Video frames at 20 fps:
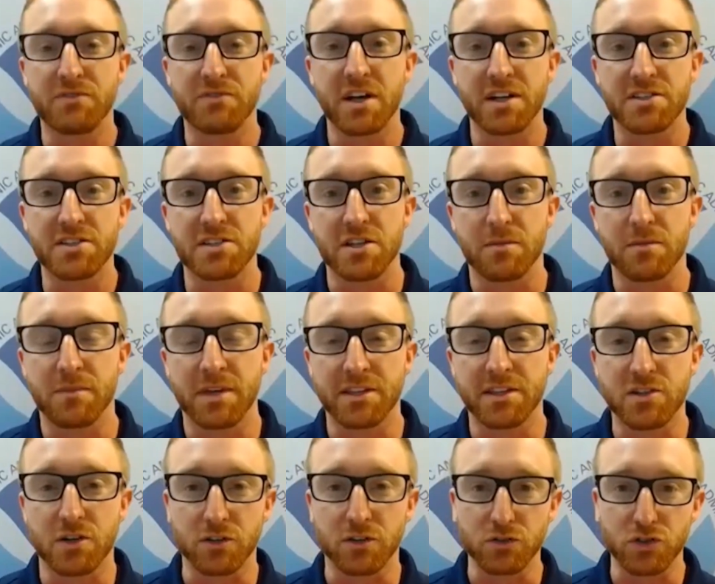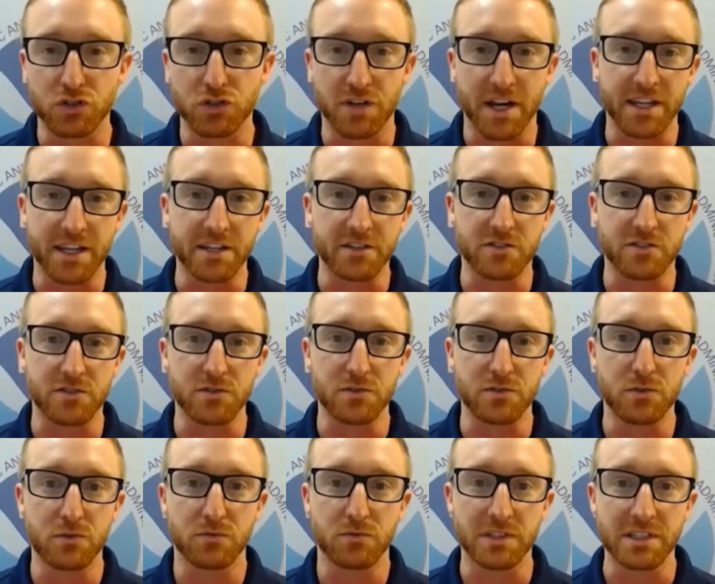done some internal training
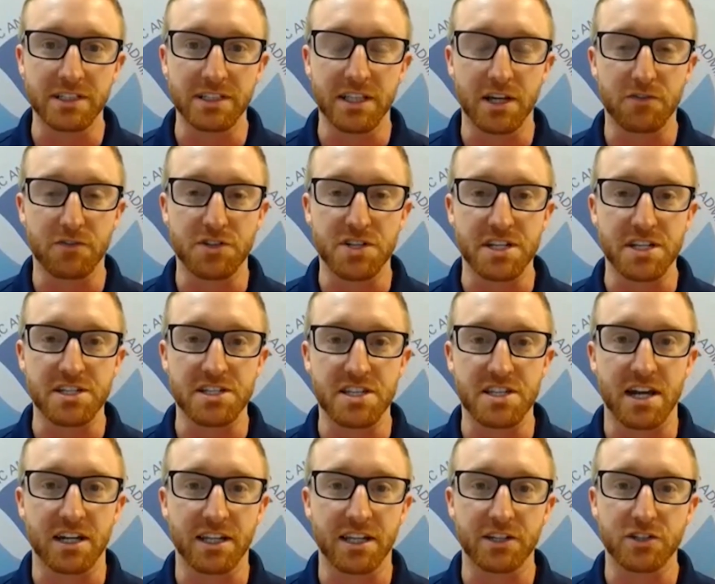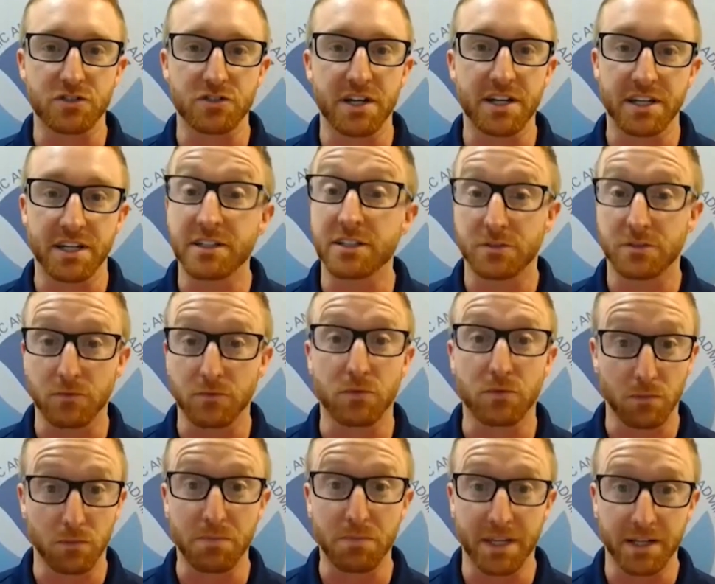too, really leveraging satellite training is a
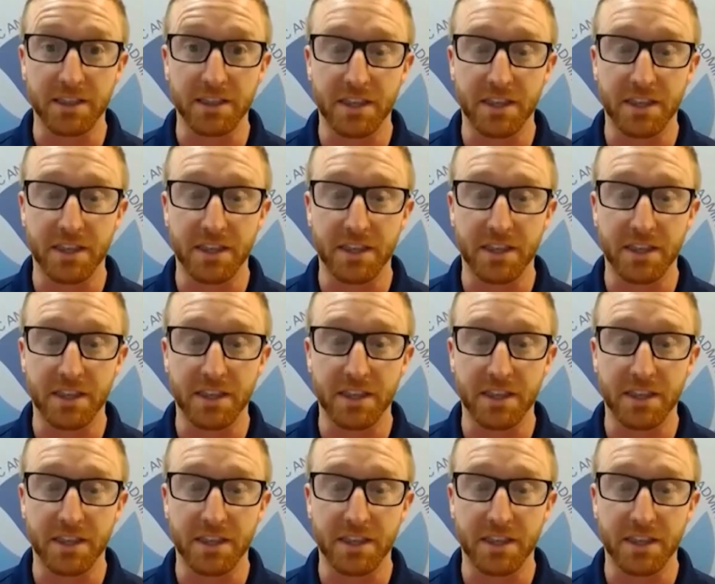real big